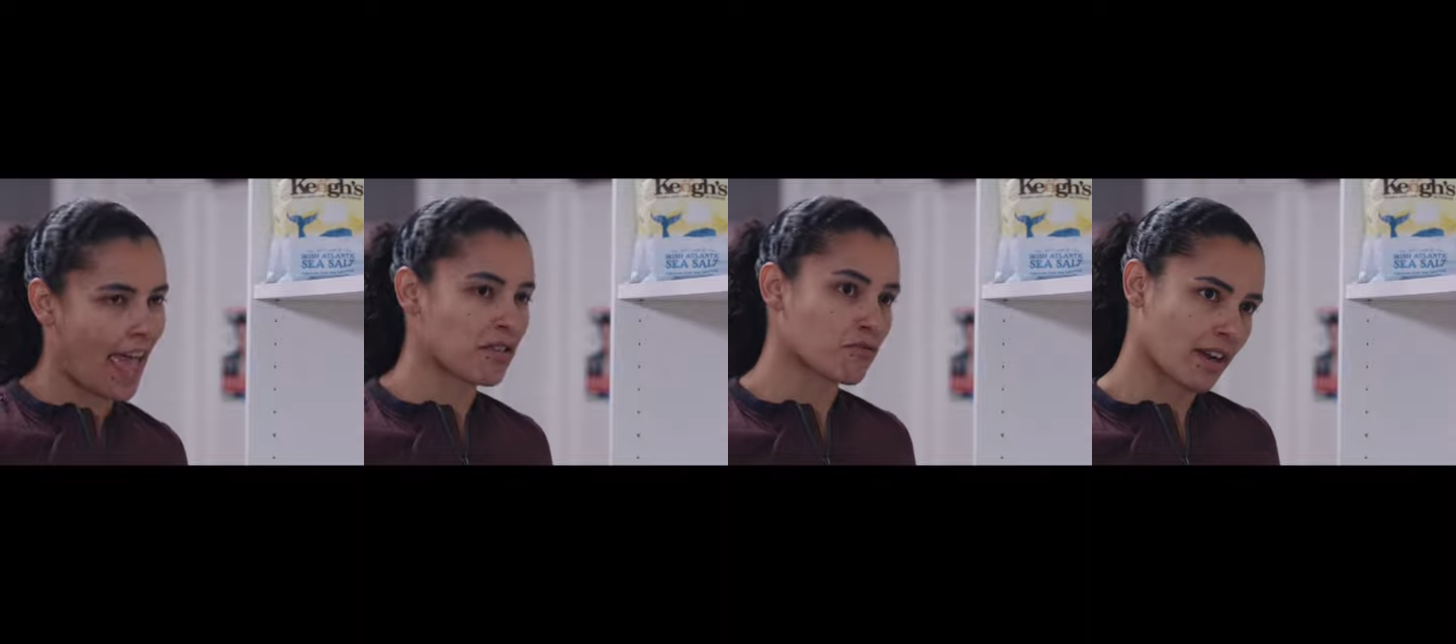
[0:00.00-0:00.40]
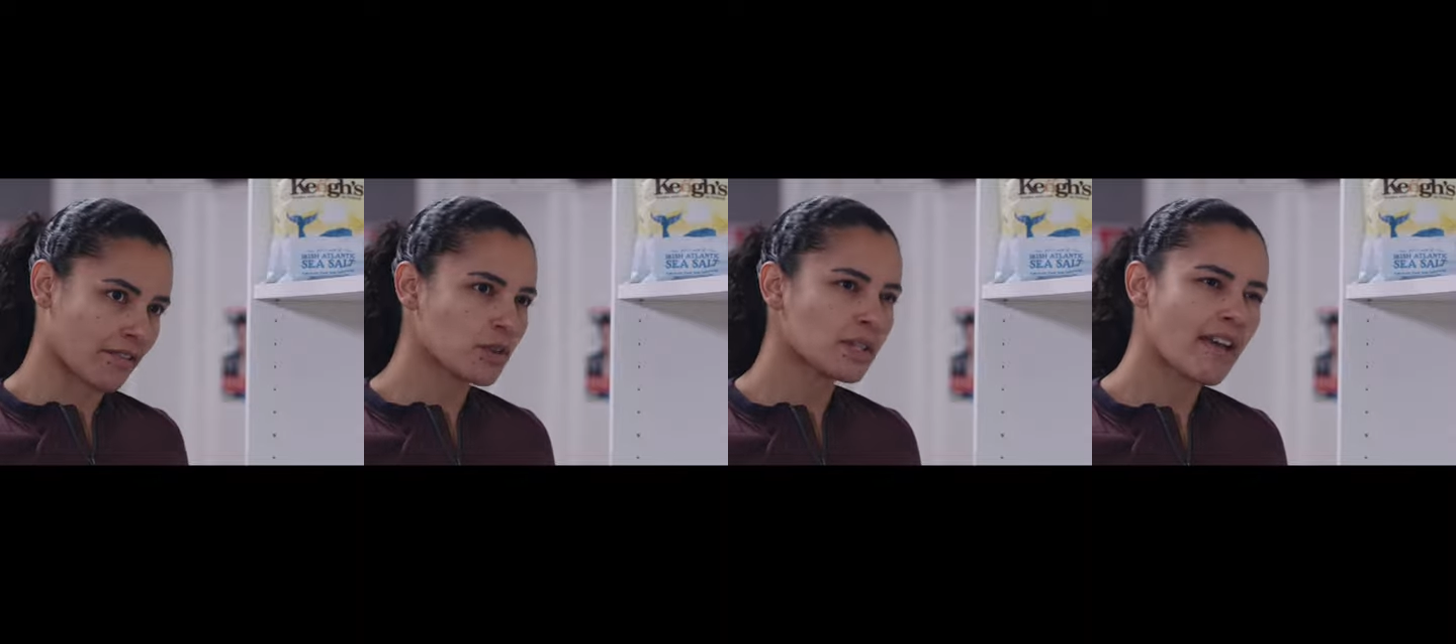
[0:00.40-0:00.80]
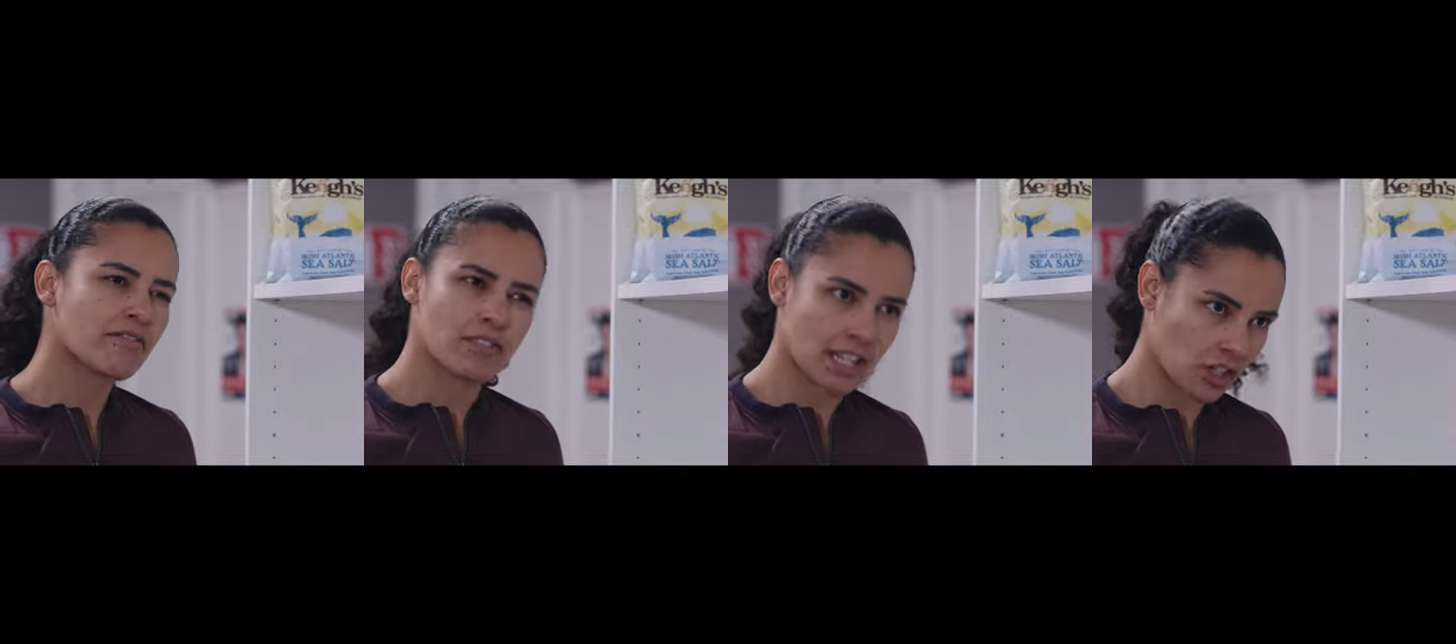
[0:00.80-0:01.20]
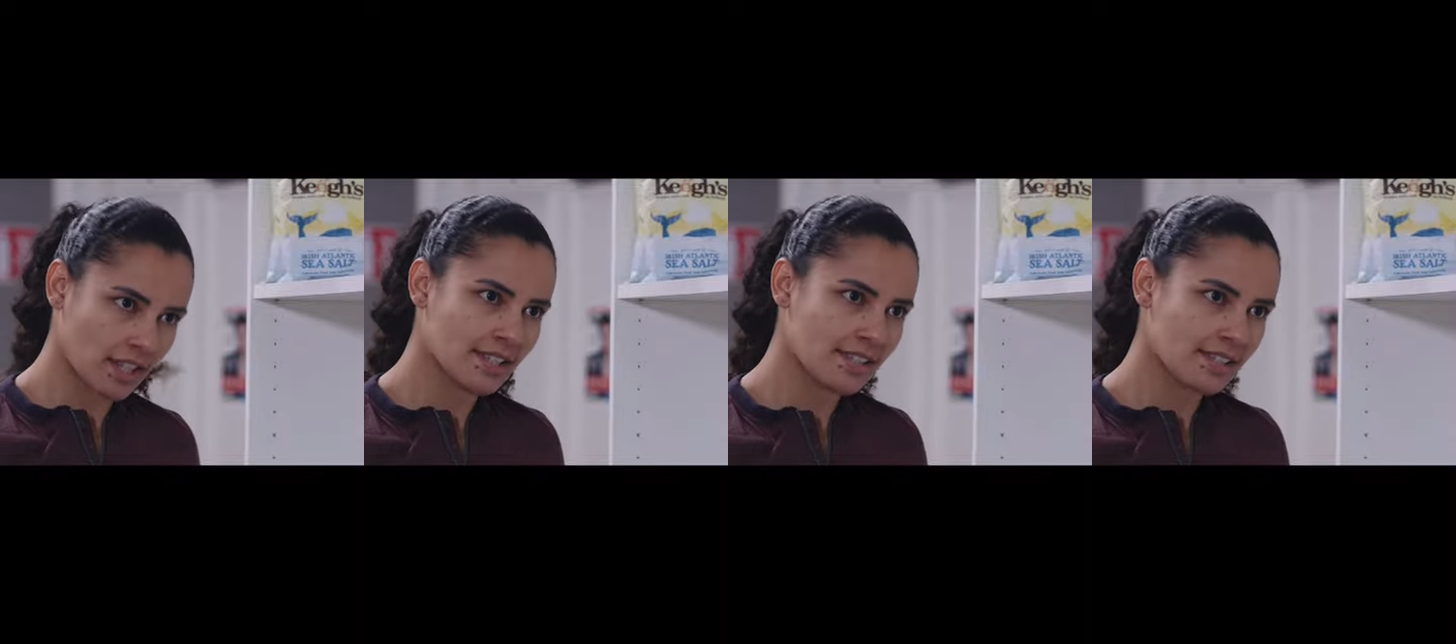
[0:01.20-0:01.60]
And Ruffles have
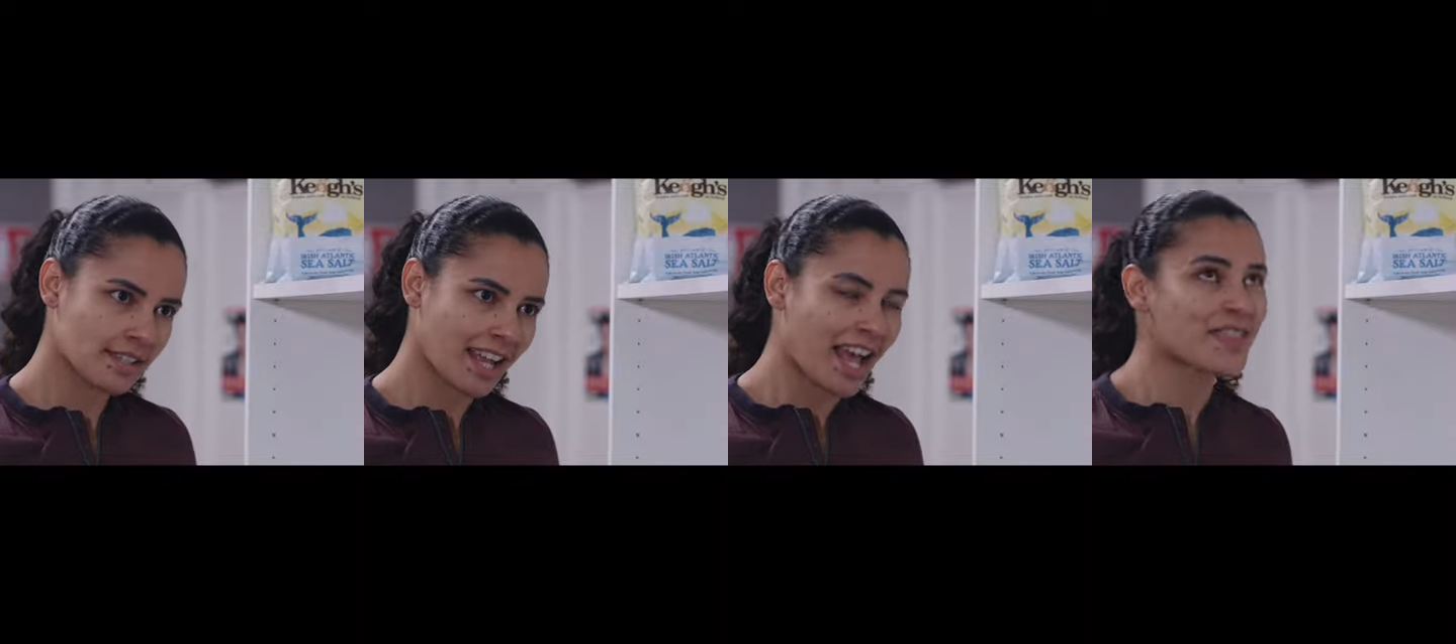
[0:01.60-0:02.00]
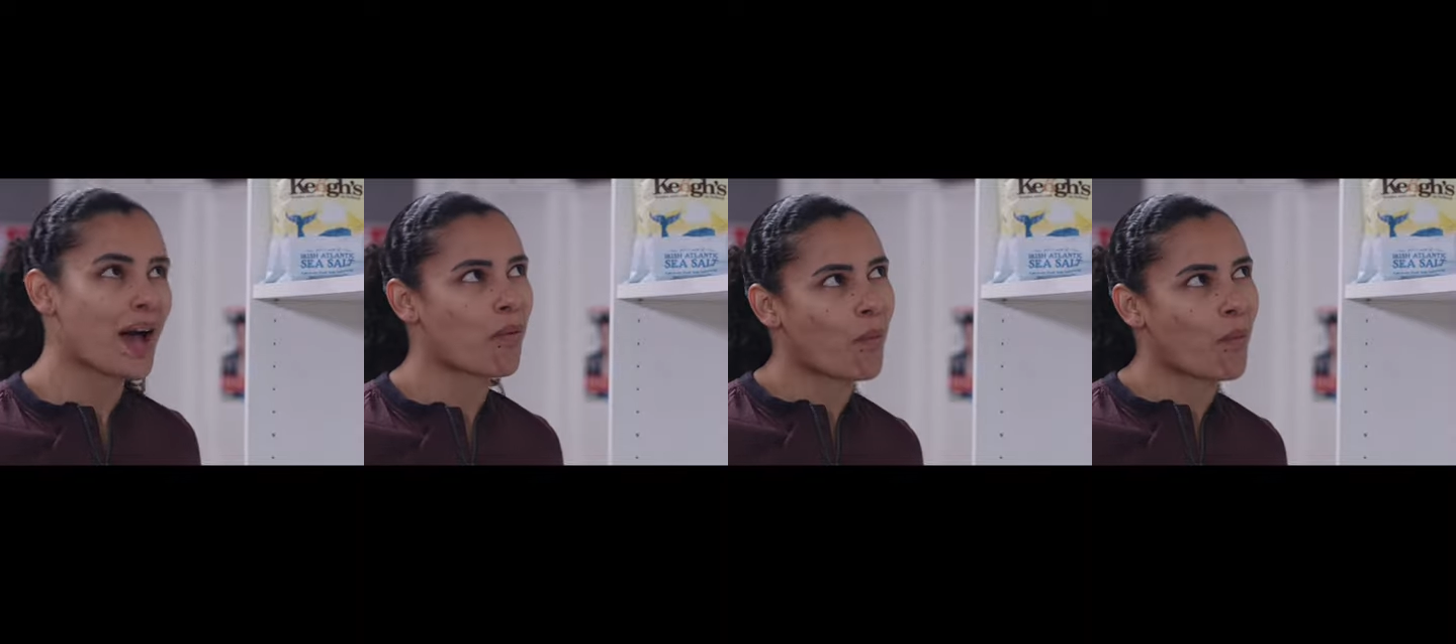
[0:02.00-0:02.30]
ridges. Now,